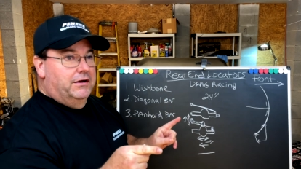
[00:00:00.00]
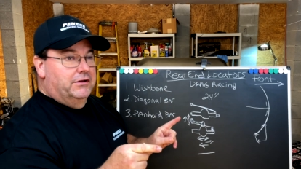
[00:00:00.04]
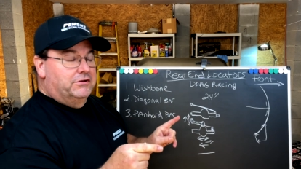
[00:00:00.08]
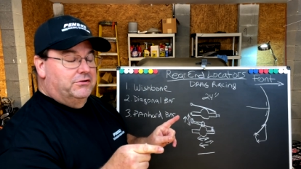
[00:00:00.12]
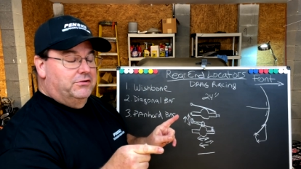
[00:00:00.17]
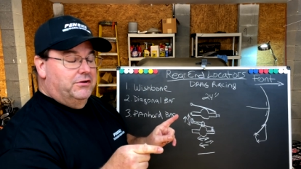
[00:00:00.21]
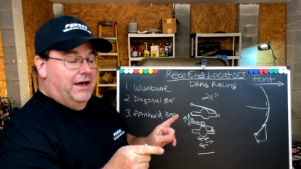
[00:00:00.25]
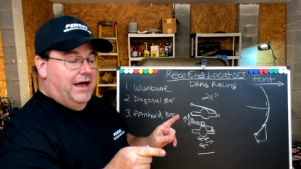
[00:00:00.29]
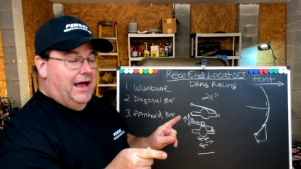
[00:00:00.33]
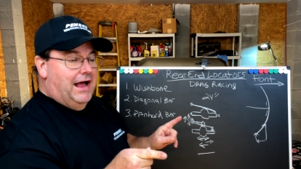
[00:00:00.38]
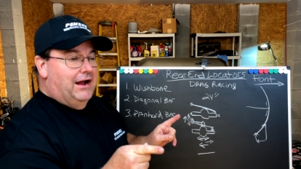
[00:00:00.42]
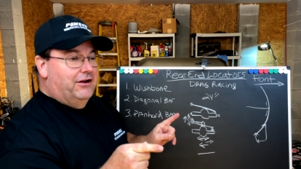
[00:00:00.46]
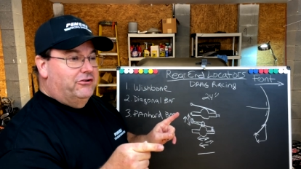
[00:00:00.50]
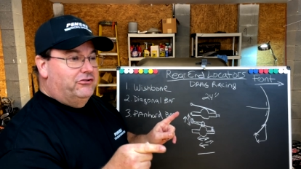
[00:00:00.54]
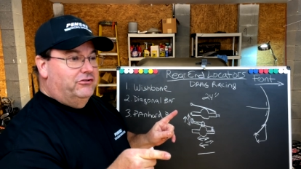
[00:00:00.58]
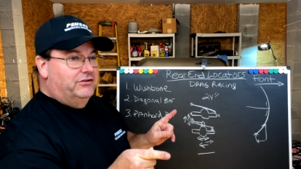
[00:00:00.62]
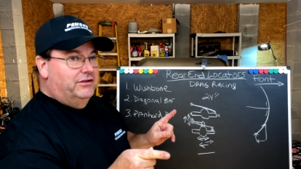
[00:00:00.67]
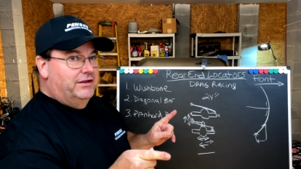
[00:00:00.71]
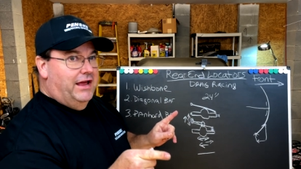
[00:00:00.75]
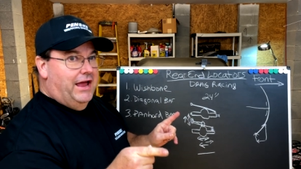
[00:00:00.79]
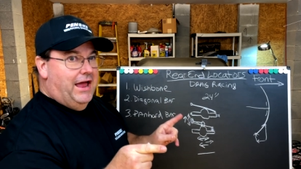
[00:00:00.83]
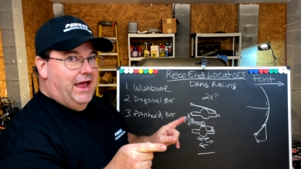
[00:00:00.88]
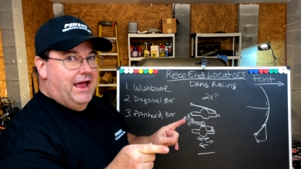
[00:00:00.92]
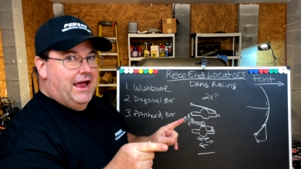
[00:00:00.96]
to
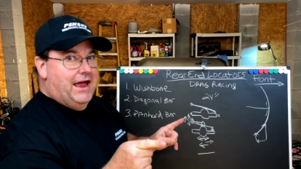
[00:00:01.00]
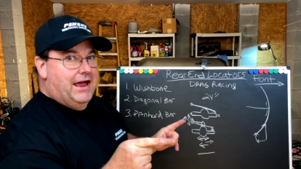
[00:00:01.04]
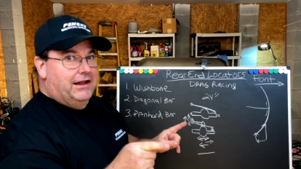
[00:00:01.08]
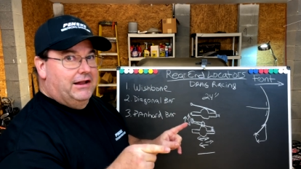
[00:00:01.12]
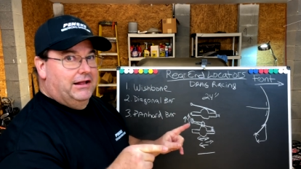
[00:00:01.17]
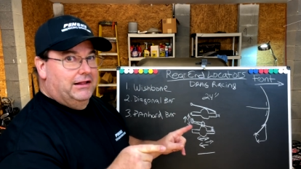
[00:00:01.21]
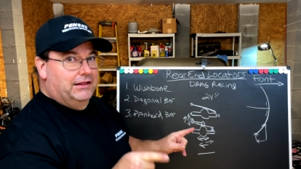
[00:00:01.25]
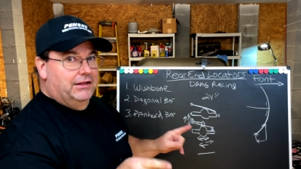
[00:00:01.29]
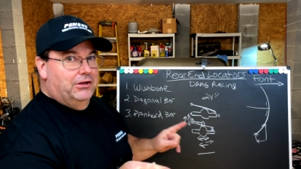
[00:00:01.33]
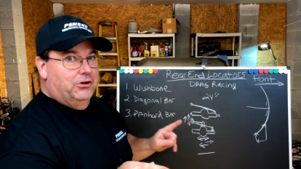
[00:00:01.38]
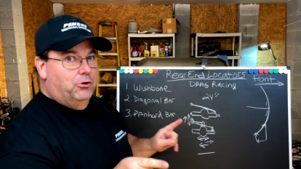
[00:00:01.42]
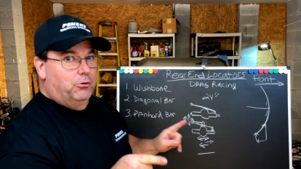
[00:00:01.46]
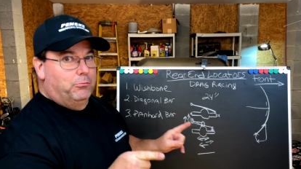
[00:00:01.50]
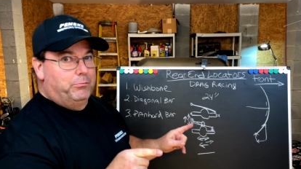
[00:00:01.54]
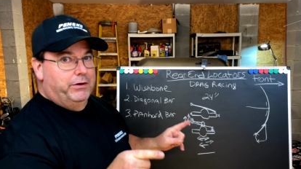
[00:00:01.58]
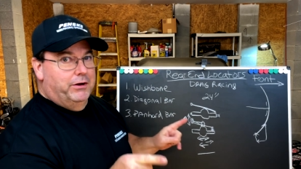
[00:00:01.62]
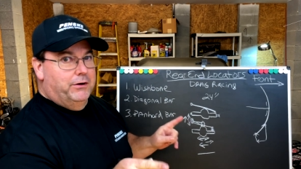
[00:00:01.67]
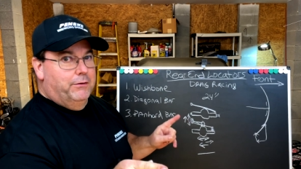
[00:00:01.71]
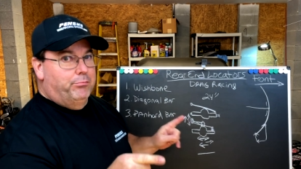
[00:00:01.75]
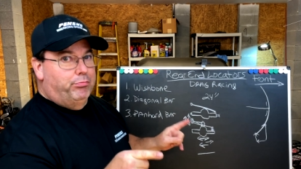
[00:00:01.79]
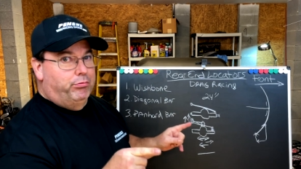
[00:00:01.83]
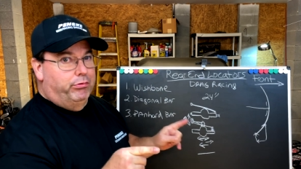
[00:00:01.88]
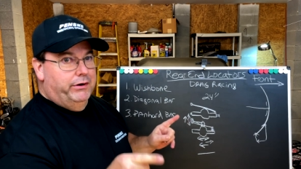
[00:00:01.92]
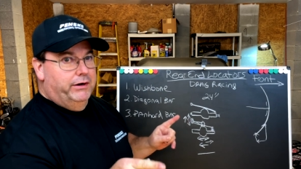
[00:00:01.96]
actually add a little bit
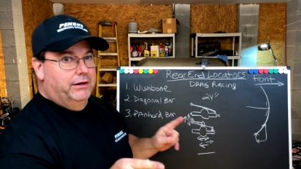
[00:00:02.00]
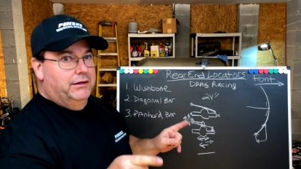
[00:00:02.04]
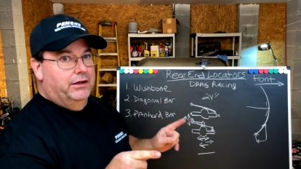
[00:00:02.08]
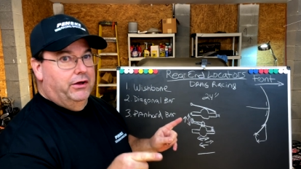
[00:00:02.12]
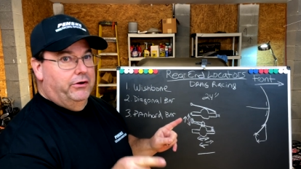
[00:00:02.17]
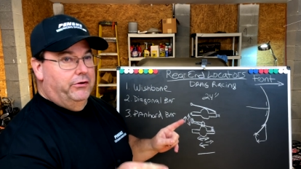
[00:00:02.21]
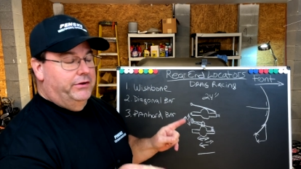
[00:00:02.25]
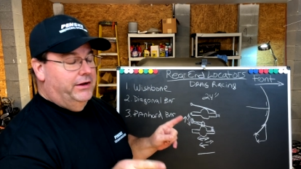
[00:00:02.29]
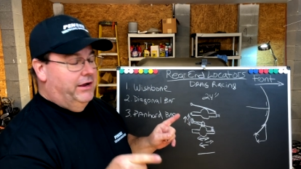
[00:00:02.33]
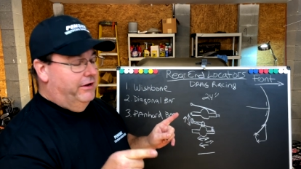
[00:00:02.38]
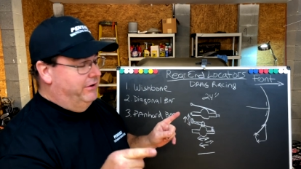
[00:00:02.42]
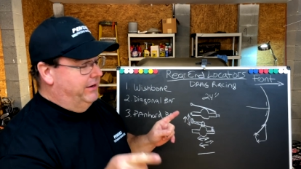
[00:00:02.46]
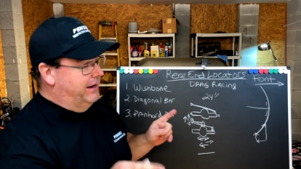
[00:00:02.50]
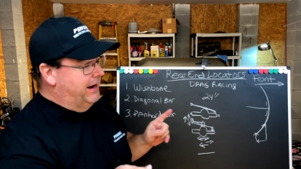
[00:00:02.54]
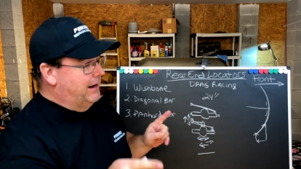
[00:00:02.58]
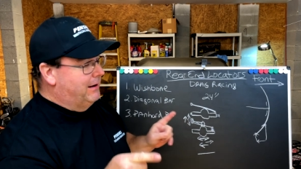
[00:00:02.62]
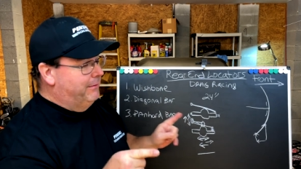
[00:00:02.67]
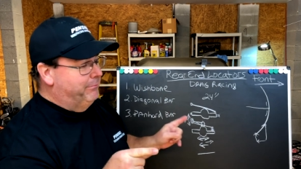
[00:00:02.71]
of preload. Now you got to